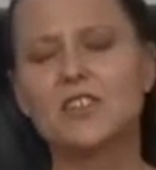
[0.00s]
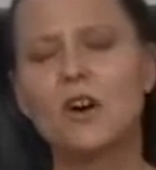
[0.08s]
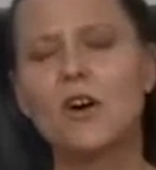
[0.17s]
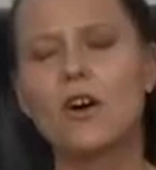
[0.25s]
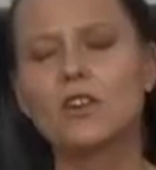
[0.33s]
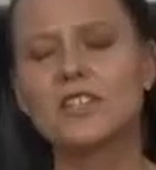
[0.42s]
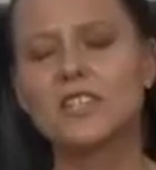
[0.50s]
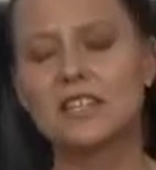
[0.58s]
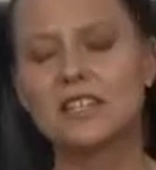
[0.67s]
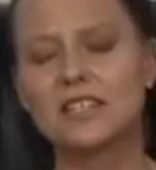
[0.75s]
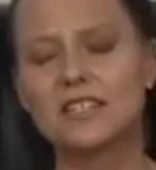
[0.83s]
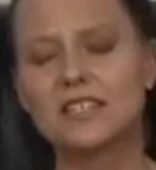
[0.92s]

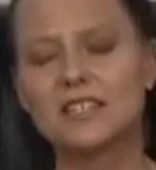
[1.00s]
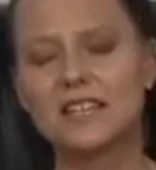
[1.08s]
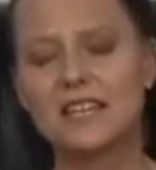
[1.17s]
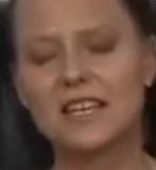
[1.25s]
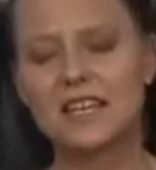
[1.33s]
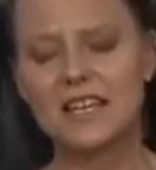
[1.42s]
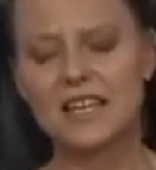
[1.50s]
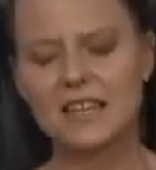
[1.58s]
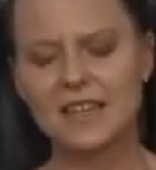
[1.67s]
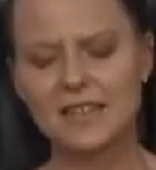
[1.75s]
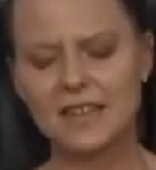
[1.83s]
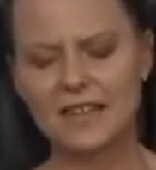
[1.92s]
daughters
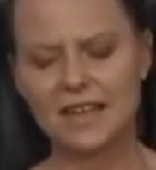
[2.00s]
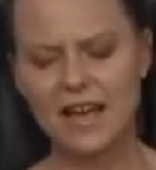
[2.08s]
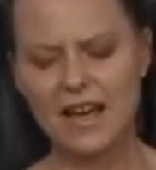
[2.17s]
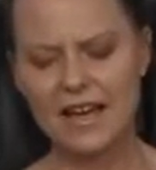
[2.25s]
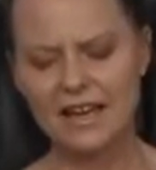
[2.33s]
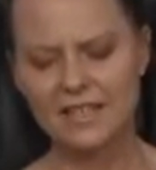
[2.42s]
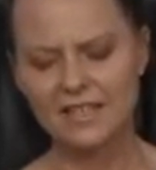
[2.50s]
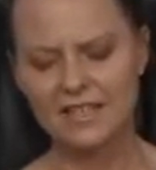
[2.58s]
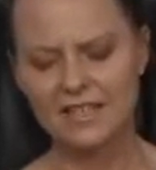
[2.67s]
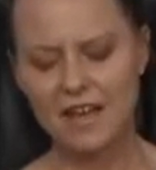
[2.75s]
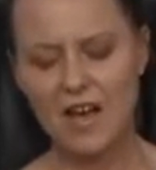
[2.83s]
in the light.